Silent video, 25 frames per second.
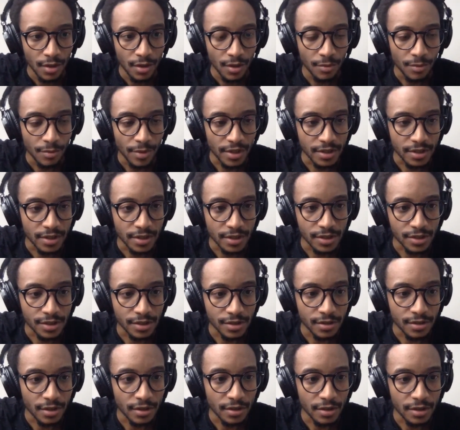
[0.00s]
I'm about to get
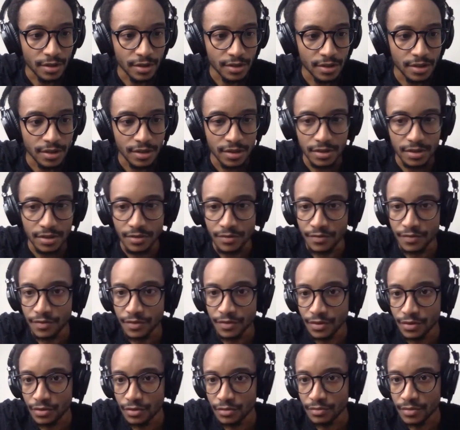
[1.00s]
started in a
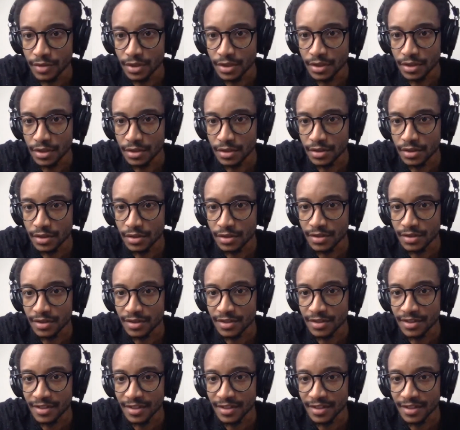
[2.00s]
few minutes.